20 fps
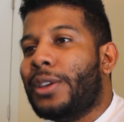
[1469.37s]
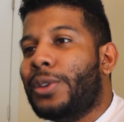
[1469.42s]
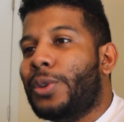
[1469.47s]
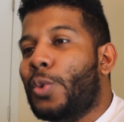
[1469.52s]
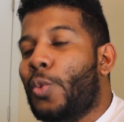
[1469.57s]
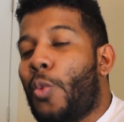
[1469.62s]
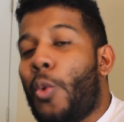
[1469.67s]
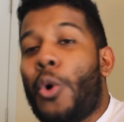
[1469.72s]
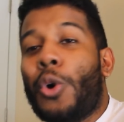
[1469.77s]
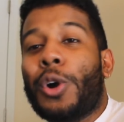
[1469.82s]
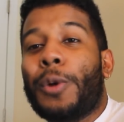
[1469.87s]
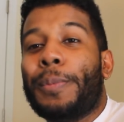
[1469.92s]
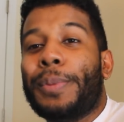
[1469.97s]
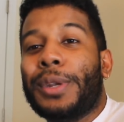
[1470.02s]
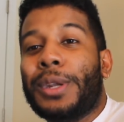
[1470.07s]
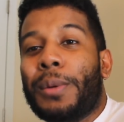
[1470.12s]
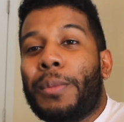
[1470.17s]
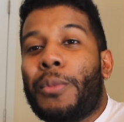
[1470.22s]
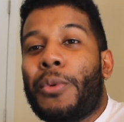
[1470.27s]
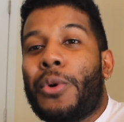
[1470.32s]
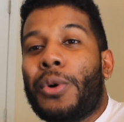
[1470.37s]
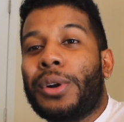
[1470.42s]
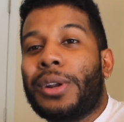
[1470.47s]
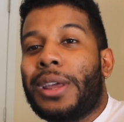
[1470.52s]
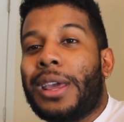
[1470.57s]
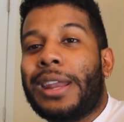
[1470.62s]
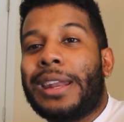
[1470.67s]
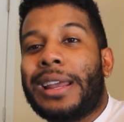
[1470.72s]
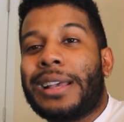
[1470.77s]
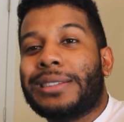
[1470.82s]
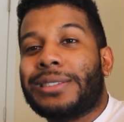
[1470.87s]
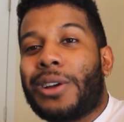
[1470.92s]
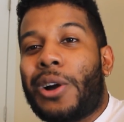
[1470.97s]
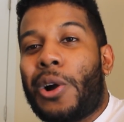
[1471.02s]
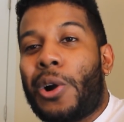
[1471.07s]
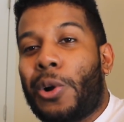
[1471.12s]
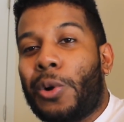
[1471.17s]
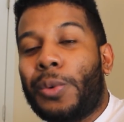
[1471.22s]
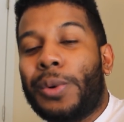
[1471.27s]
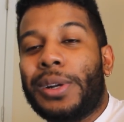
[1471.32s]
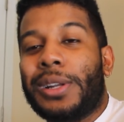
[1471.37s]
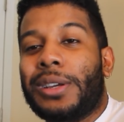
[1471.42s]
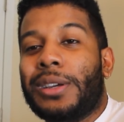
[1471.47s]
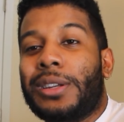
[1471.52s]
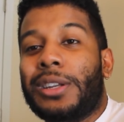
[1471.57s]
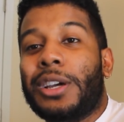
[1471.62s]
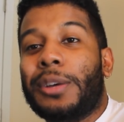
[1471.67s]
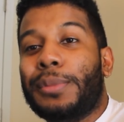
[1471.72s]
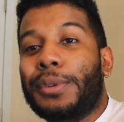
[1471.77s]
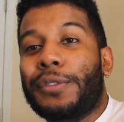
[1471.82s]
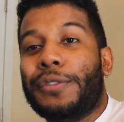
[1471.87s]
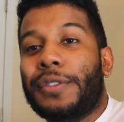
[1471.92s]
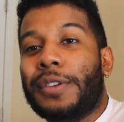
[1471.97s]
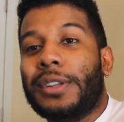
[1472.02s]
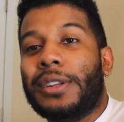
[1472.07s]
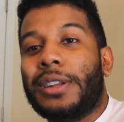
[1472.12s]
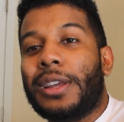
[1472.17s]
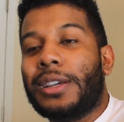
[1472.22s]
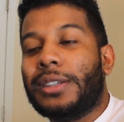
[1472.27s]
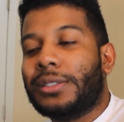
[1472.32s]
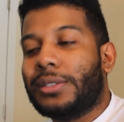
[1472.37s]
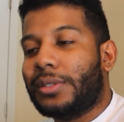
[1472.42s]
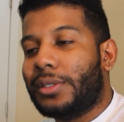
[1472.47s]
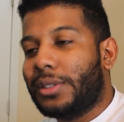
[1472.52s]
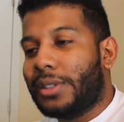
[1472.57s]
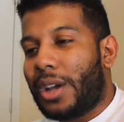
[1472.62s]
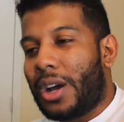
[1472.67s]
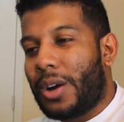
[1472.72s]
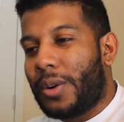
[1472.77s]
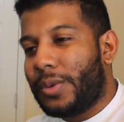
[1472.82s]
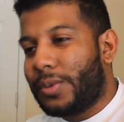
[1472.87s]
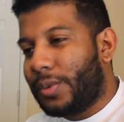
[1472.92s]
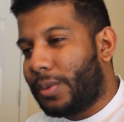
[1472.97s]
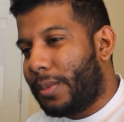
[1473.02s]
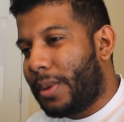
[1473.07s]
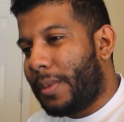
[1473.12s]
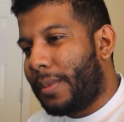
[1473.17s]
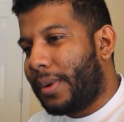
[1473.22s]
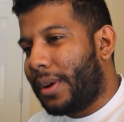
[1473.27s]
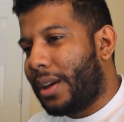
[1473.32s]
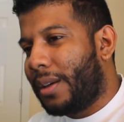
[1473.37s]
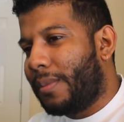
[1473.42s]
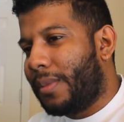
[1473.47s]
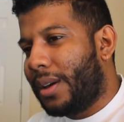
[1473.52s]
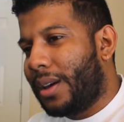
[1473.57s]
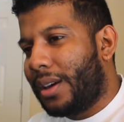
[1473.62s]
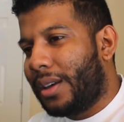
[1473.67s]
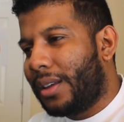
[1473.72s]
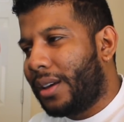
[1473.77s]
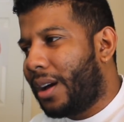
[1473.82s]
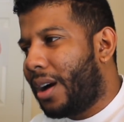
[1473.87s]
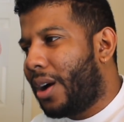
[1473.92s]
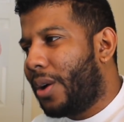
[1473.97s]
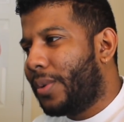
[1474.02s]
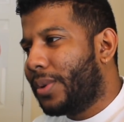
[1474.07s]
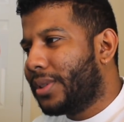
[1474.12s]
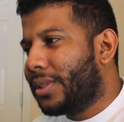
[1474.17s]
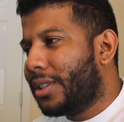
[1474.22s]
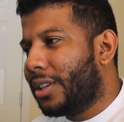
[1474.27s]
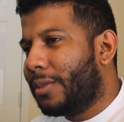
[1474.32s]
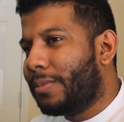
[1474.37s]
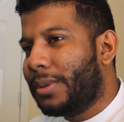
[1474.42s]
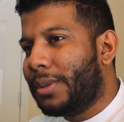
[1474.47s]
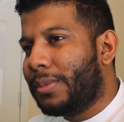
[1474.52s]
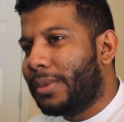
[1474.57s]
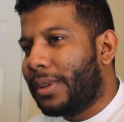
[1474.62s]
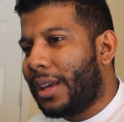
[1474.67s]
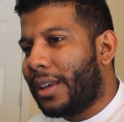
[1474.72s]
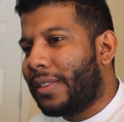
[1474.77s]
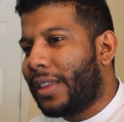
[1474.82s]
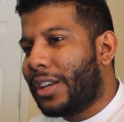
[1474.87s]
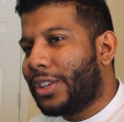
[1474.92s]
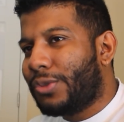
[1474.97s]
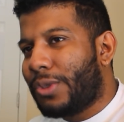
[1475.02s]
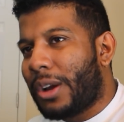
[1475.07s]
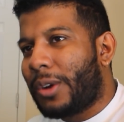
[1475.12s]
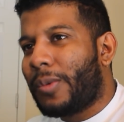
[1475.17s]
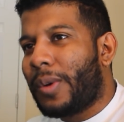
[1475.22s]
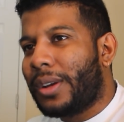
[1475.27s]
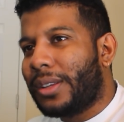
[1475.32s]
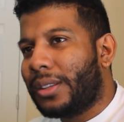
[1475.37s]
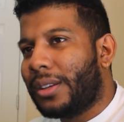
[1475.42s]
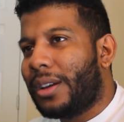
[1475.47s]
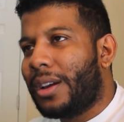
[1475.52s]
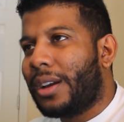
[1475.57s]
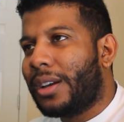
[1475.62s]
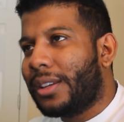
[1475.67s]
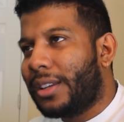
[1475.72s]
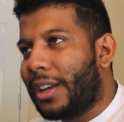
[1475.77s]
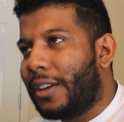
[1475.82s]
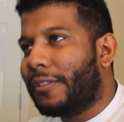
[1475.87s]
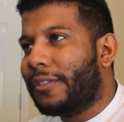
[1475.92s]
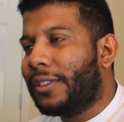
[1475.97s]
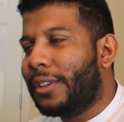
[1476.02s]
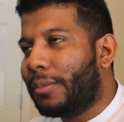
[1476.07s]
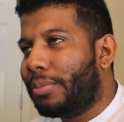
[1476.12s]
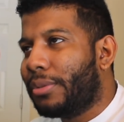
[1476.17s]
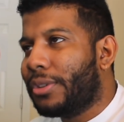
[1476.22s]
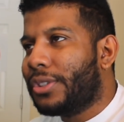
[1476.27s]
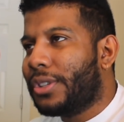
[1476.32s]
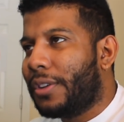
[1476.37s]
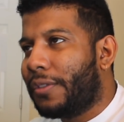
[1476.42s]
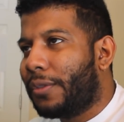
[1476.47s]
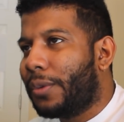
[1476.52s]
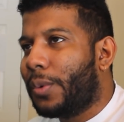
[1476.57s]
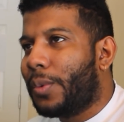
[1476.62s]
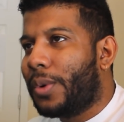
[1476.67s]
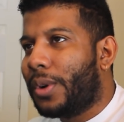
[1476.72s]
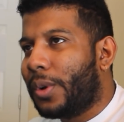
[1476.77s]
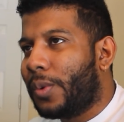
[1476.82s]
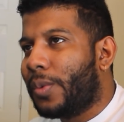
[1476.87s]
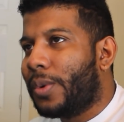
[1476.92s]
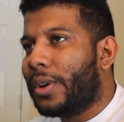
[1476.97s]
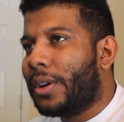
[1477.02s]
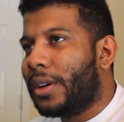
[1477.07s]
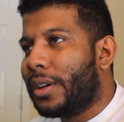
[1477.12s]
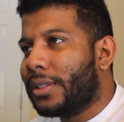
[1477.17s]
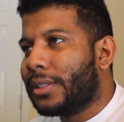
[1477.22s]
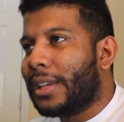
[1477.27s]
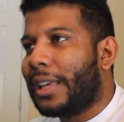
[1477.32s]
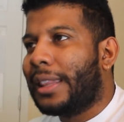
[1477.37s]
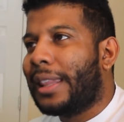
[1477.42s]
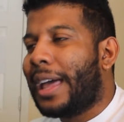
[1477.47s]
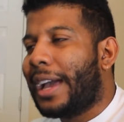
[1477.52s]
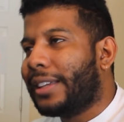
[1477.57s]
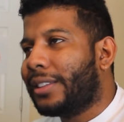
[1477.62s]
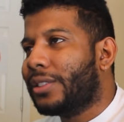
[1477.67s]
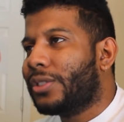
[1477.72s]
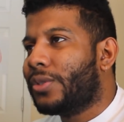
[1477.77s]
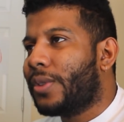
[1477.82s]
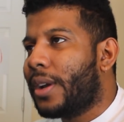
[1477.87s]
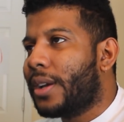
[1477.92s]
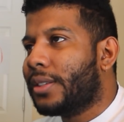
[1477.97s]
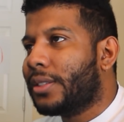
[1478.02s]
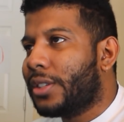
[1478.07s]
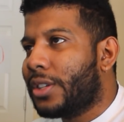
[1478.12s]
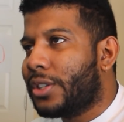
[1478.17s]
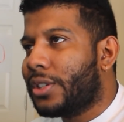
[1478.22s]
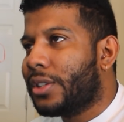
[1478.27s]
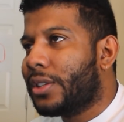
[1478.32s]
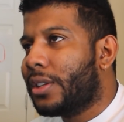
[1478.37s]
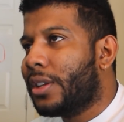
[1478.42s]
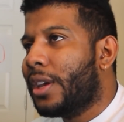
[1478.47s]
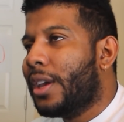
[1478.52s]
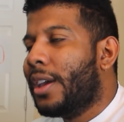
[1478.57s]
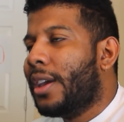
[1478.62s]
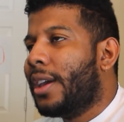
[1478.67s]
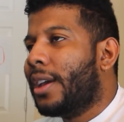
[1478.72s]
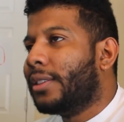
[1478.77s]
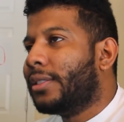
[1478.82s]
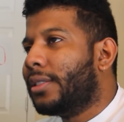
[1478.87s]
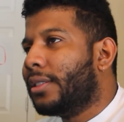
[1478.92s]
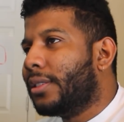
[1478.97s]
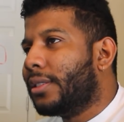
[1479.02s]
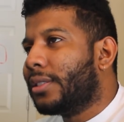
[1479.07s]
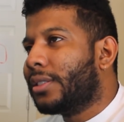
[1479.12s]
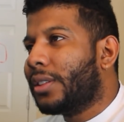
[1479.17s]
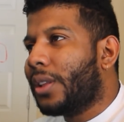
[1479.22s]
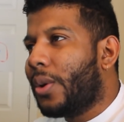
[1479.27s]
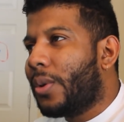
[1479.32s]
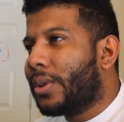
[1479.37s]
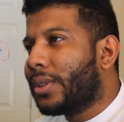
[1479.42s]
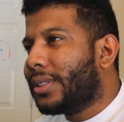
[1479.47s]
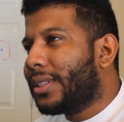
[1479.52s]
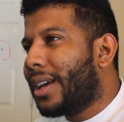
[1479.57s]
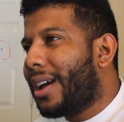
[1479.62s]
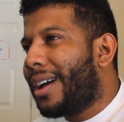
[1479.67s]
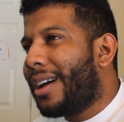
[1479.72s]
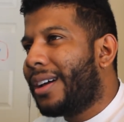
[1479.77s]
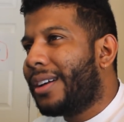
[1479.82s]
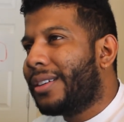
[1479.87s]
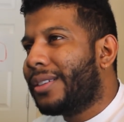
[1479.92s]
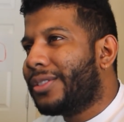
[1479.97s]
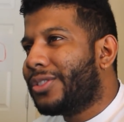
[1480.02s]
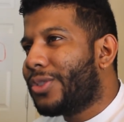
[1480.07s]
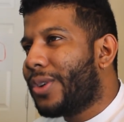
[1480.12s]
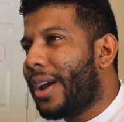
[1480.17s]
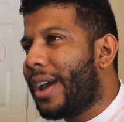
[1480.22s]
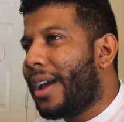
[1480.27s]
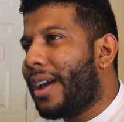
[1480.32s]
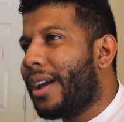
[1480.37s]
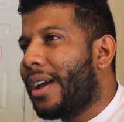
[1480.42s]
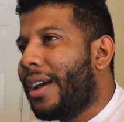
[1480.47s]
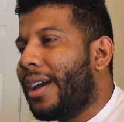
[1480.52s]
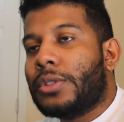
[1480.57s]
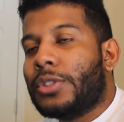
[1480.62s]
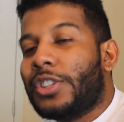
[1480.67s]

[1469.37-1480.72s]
you woke up in the morning and that's already a W for the day. So just always remember that, man. I always tell people that. That track right there, I could definitely appreciate for what it was. I like the transition into the slower side of the track.